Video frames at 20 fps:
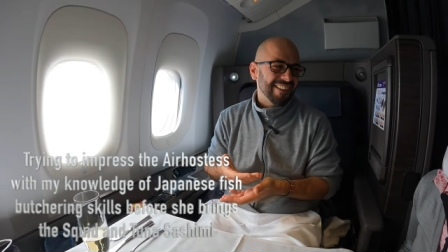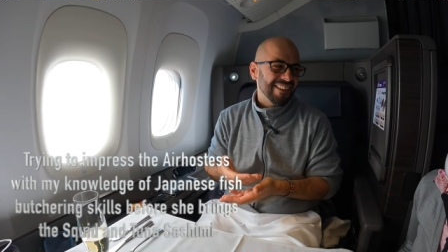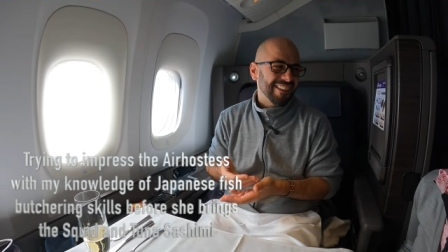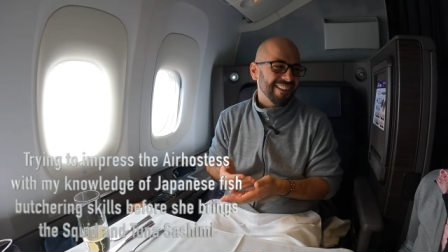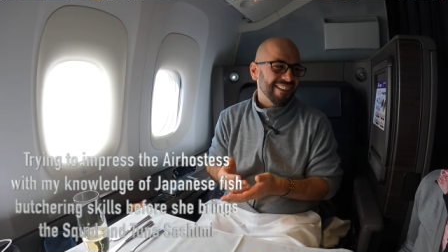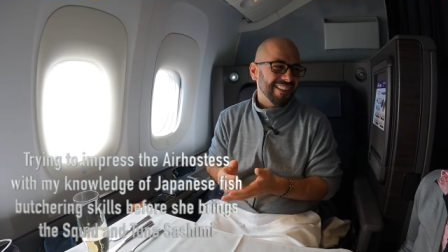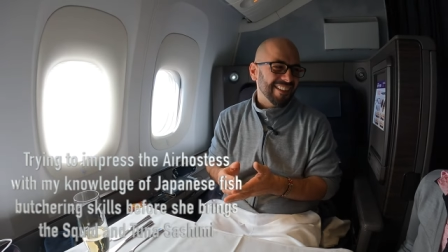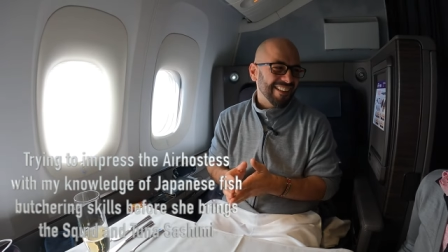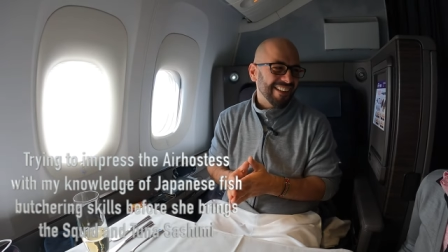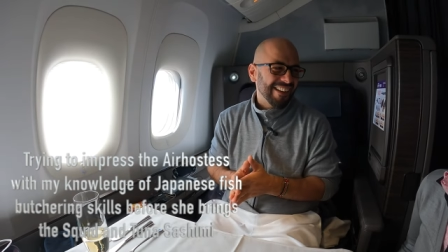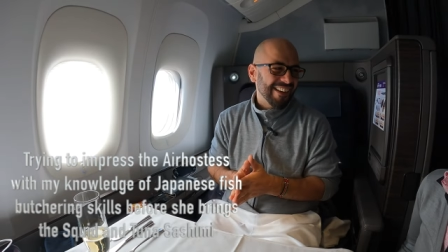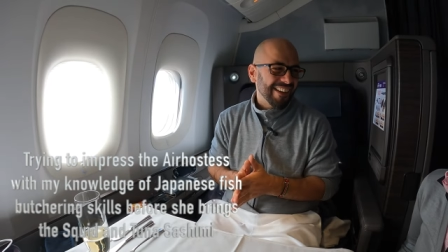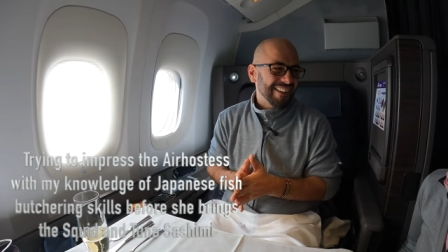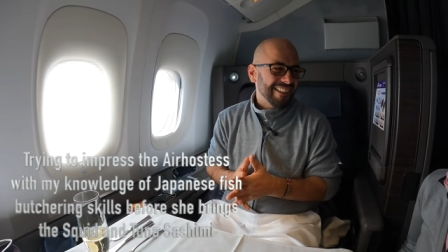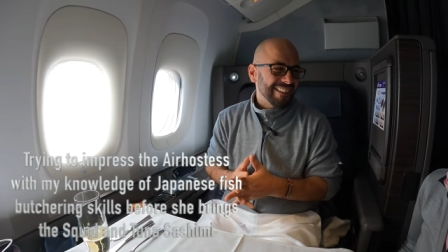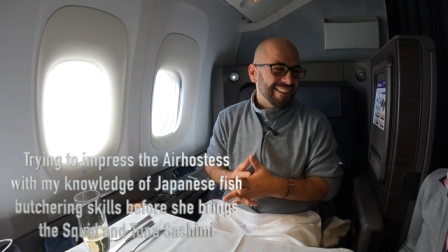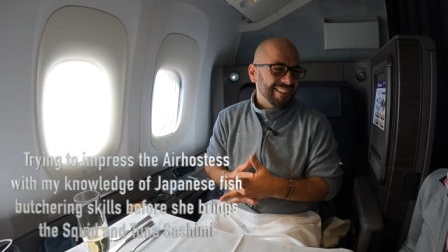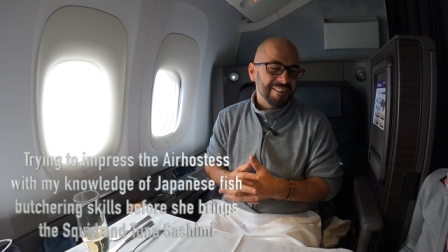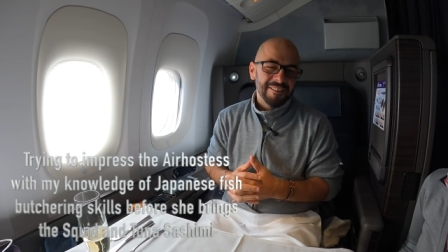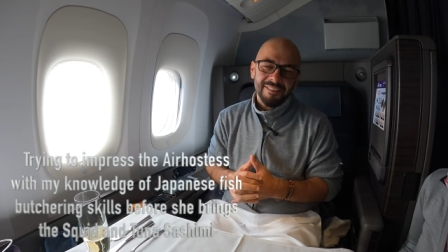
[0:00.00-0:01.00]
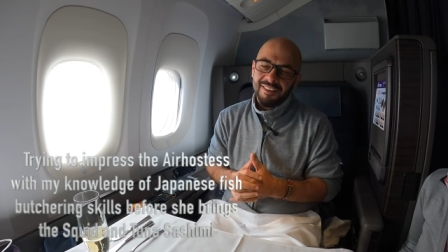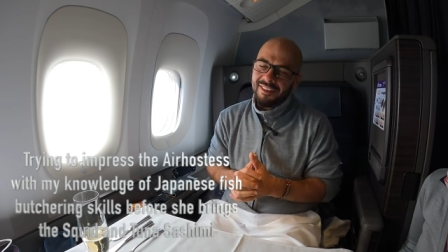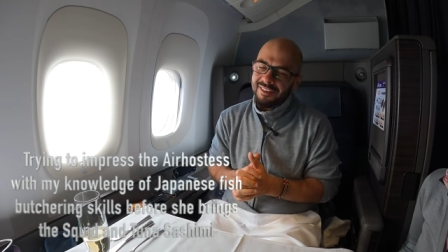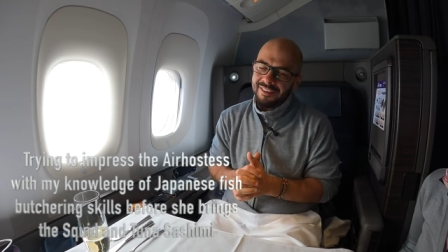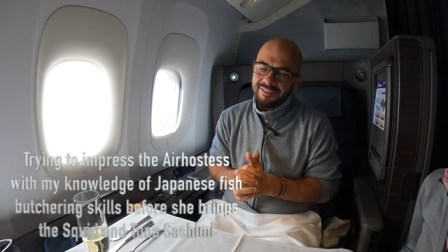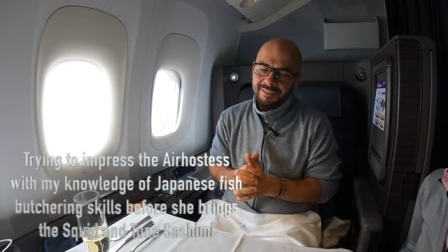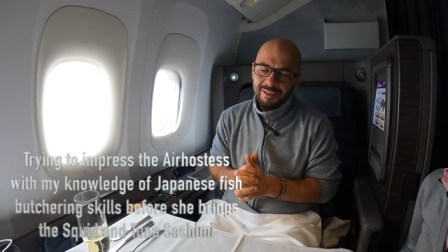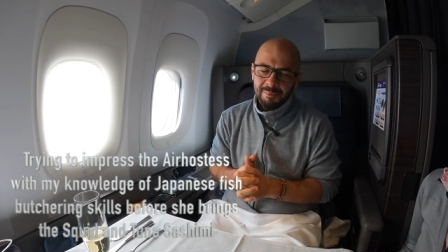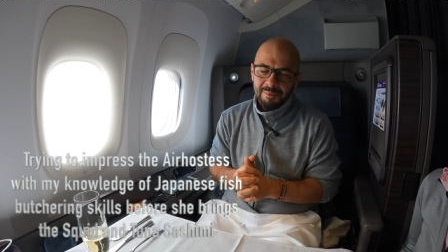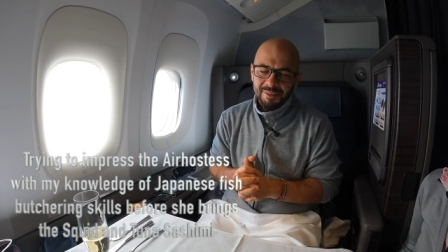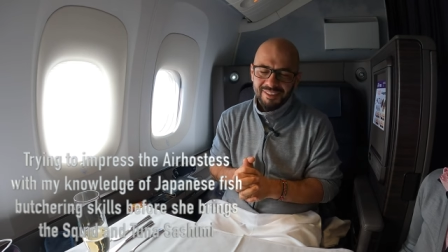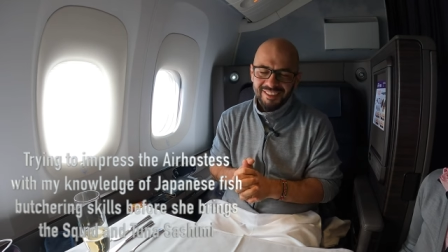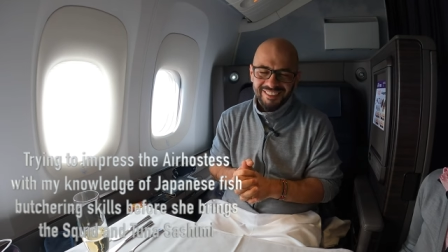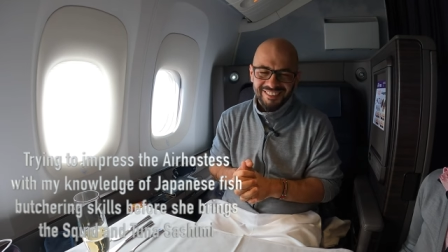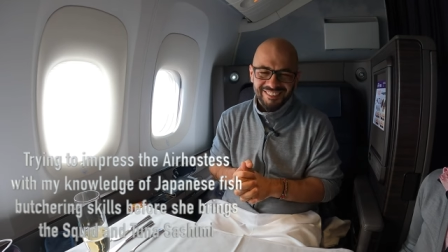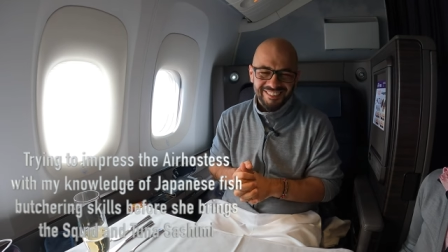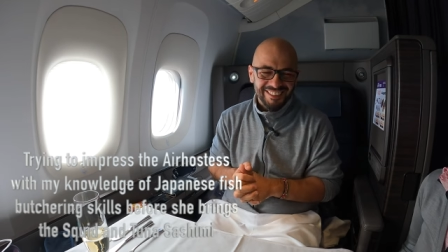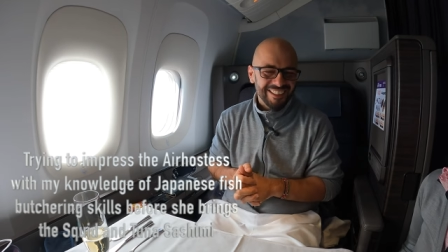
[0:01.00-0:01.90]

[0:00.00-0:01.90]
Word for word: yeah, very Japanese.